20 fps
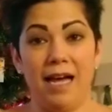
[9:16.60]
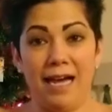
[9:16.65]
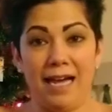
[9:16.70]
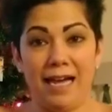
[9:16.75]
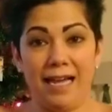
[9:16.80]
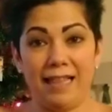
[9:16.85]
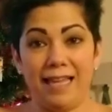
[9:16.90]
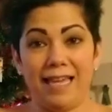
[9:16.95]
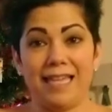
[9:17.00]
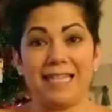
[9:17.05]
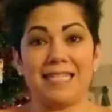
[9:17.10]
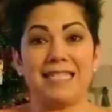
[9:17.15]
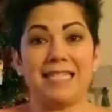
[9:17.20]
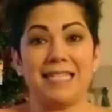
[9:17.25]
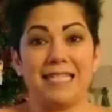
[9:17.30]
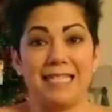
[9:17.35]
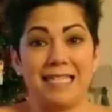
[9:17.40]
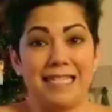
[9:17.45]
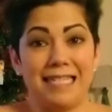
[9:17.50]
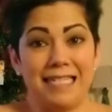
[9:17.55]
I like
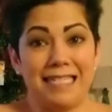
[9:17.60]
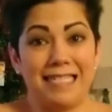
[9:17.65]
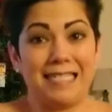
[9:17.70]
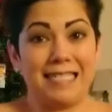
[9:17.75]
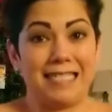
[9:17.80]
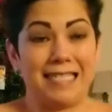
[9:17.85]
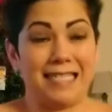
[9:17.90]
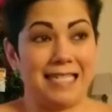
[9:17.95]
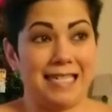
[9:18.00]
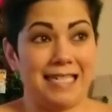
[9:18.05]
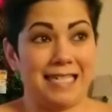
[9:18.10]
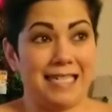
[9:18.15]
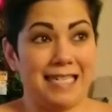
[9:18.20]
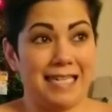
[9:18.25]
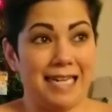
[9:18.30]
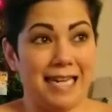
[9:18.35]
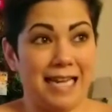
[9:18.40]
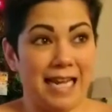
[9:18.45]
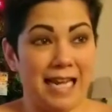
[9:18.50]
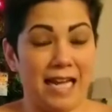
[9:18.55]
to
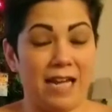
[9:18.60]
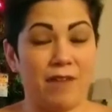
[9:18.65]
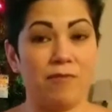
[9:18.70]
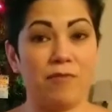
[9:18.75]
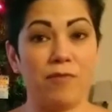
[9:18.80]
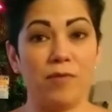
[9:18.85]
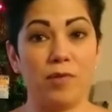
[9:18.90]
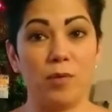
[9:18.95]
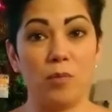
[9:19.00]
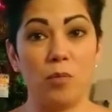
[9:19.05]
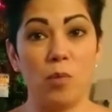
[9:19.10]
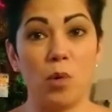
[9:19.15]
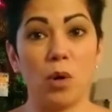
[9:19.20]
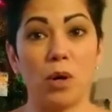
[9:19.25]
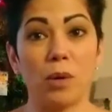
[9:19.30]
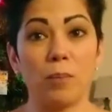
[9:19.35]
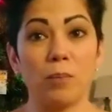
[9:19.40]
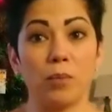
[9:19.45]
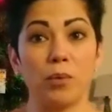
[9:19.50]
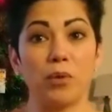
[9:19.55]
have a
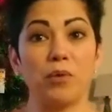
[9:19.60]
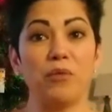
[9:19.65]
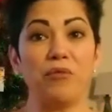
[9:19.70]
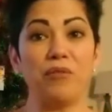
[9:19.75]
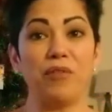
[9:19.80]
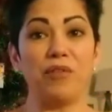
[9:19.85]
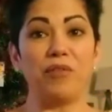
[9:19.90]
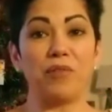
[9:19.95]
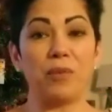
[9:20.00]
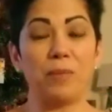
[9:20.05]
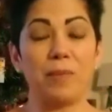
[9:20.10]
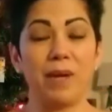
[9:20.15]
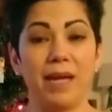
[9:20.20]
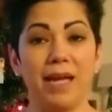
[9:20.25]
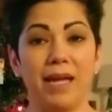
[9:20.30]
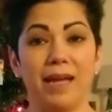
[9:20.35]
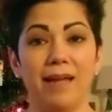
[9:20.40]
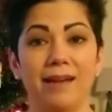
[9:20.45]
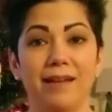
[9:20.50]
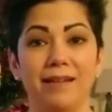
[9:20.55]
warm roof over my
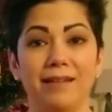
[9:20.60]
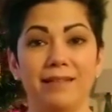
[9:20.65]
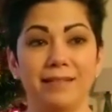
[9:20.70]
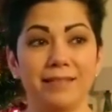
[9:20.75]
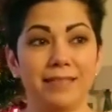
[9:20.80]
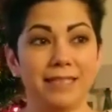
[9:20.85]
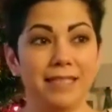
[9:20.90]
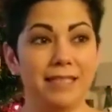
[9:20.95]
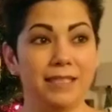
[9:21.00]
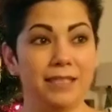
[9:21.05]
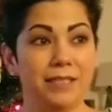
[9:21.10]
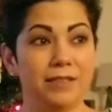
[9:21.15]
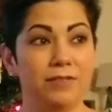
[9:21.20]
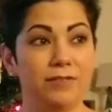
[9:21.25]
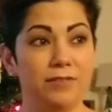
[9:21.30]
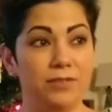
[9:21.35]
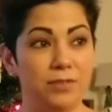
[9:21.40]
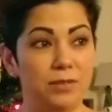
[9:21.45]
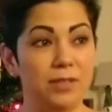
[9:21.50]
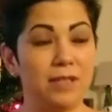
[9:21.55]
head and
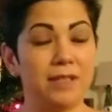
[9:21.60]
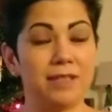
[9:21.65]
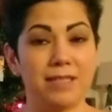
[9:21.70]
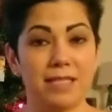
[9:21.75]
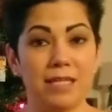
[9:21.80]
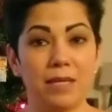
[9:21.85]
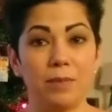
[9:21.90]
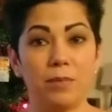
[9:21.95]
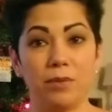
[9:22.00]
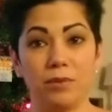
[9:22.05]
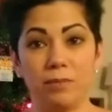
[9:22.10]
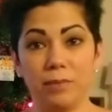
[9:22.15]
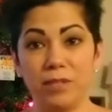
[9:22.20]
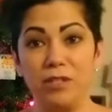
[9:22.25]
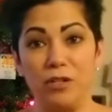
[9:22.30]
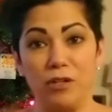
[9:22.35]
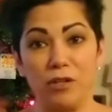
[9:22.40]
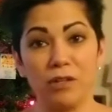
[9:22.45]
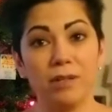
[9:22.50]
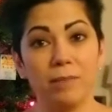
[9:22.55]
food on the table and my
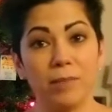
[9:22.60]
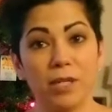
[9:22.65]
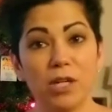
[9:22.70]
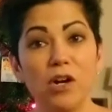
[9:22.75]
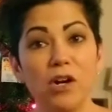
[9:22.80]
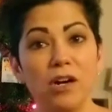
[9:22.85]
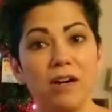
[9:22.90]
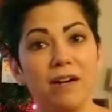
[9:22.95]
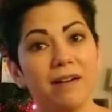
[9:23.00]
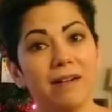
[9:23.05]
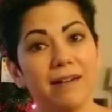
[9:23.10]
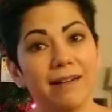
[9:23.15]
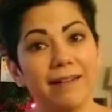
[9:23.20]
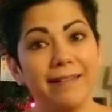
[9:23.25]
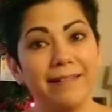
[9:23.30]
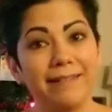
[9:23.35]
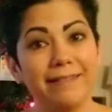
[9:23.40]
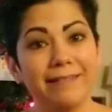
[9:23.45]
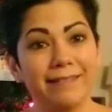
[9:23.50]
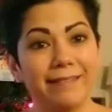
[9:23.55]
dog in my car
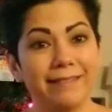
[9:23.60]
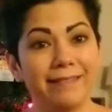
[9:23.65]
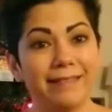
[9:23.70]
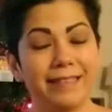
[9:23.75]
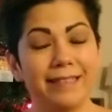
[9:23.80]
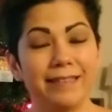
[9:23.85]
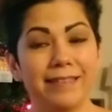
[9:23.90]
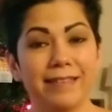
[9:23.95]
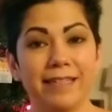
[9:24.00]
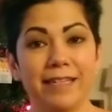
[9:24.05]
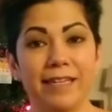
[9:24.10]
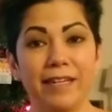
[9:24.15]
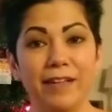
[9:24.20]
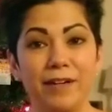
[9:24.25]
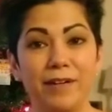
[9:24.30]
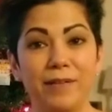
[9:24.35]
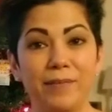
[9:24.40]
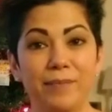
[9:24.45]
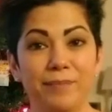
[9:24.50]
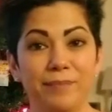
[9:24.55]
and, you
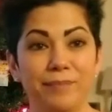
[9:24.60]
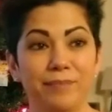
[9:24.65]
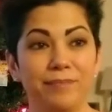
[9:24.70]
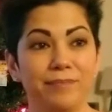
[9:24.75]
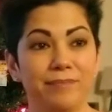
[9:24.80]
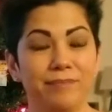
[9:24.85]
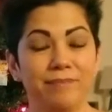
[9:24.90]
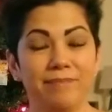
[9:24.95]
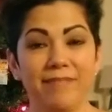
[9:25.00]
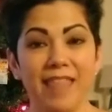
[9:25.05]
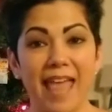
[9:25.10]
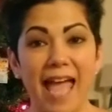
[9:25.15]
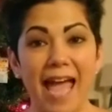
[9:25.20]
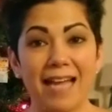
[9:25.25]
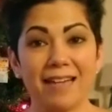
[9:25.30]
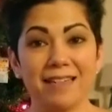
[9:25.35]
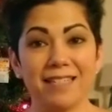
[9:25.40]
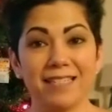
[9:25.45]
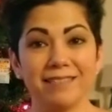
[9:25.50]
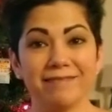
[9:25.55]
know,
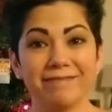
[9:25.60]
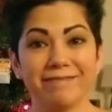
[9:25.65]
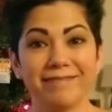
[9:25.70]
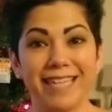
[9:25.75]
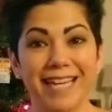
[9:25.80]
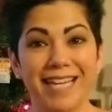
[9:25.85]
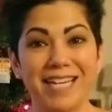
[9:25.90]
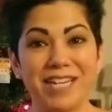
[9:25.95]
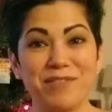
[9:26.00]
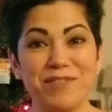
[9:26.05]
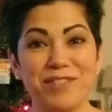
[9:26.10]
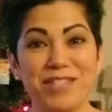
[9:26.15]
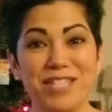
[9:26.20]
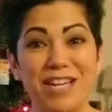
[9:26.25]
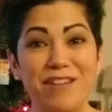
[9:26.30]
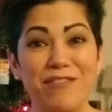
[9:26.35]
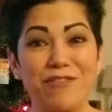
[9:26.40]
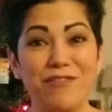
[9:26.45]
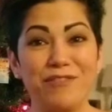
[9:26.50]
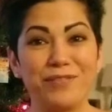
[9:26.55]
that kind of
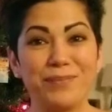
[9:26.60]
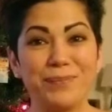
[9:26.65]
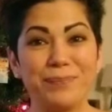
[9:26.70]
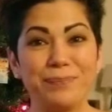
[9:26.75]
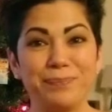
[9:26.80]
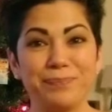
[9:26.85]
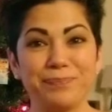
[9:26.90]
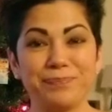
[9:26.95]
stuff.